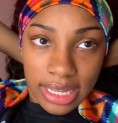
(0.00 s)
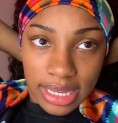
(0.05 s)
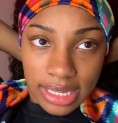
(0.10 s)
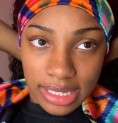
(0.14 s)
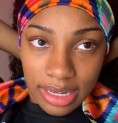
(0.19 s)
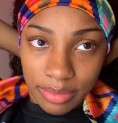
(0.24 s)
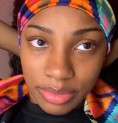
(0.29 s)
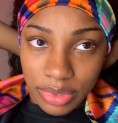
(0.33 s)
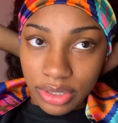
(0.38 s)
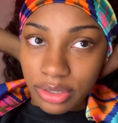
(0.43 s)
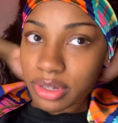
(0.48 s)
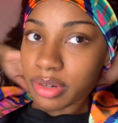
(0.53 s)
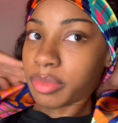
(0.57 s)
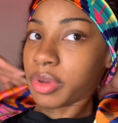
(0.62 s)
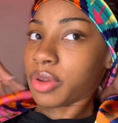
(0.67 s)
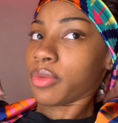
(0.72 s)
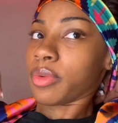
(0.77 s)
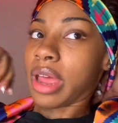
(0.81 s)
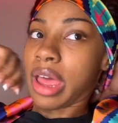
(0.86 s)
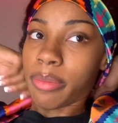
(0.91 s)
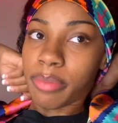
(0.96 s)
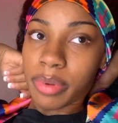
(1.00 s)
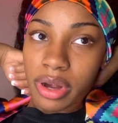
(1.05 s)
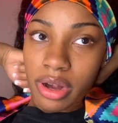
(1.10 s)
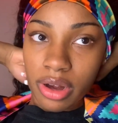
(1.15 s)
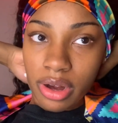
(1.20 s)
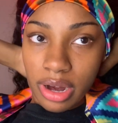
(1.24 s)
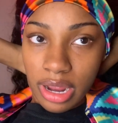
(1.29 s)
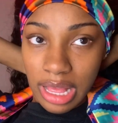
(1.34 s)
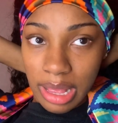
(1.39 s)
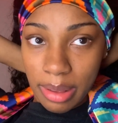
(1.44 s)
I'm just gonna be wrapping
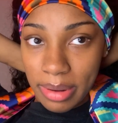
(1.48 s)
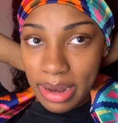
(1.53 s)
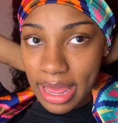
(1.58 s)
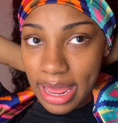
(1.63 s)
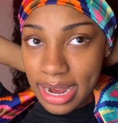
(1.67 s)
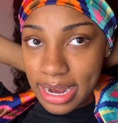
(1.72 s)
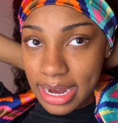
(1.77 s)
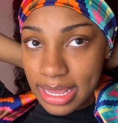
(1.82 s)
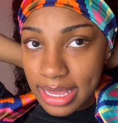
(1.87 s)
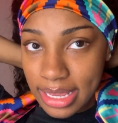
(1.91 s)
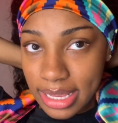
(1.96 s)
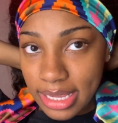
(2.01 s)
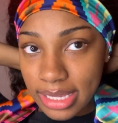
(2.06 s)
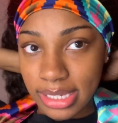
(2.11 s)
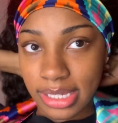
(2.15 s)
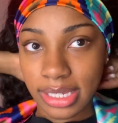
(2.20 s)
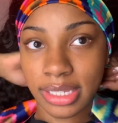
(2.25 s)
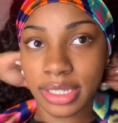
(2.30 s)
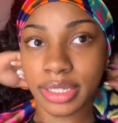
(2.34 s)
her up like this.